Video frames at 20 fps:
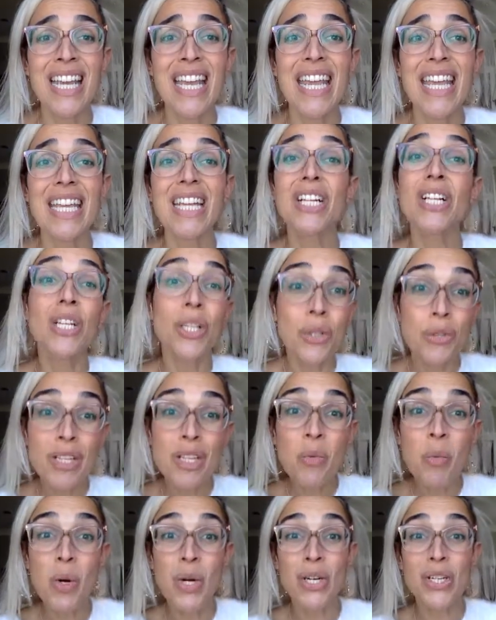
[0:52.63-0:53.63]

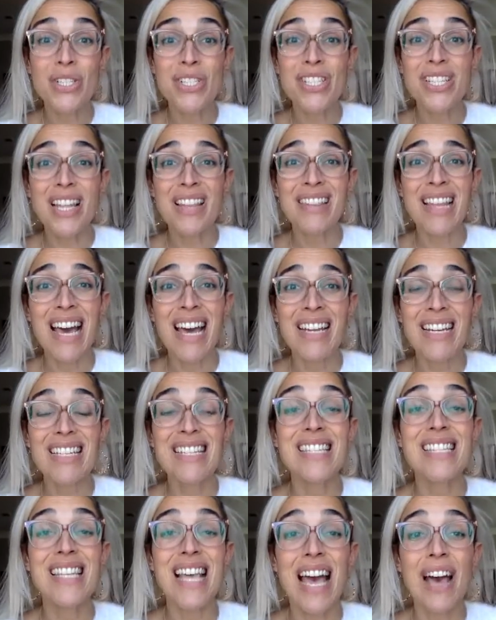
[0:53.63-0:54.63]
including words that
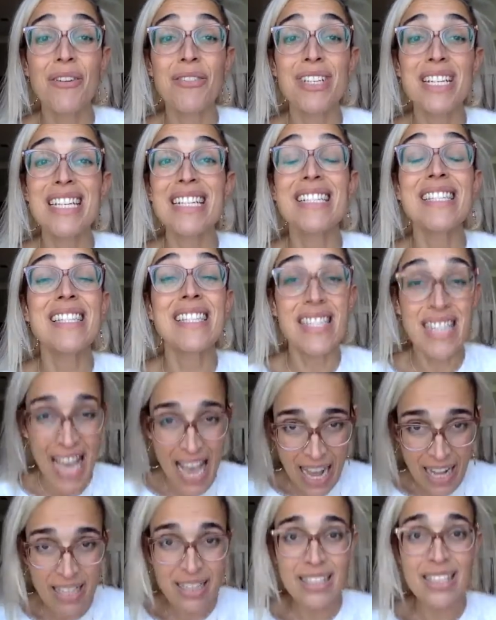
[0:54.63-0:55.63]
sound
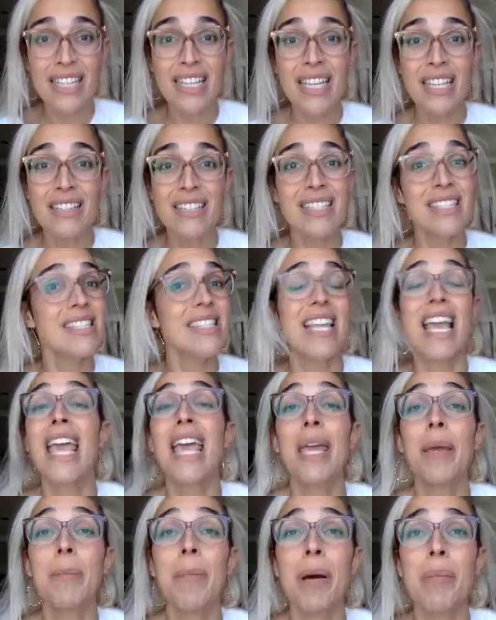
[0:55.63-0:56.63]
exactly the
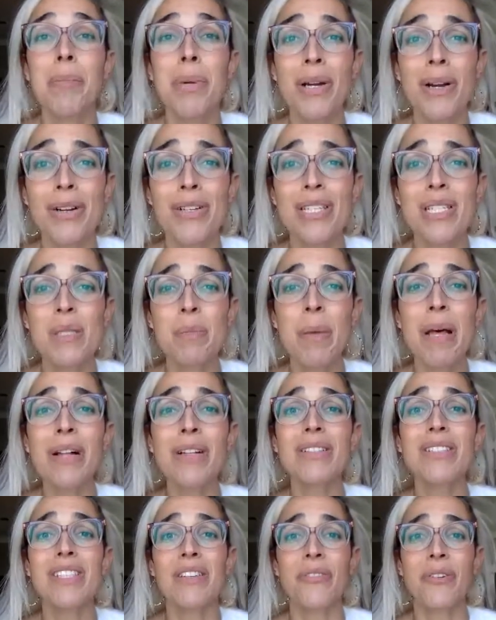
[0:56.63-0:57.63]
same but are
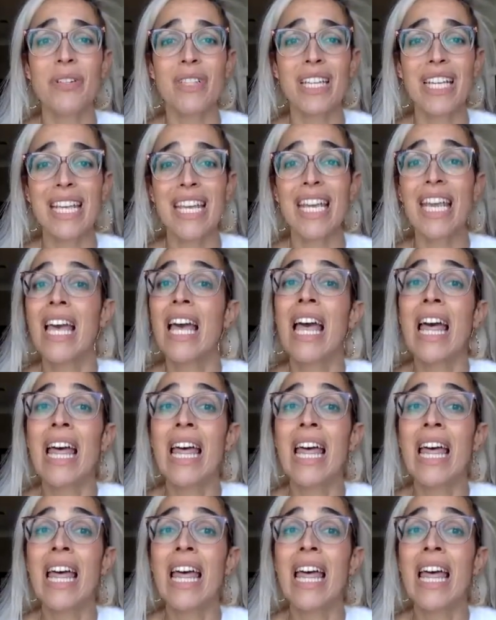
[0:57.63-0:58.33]
spelled differently.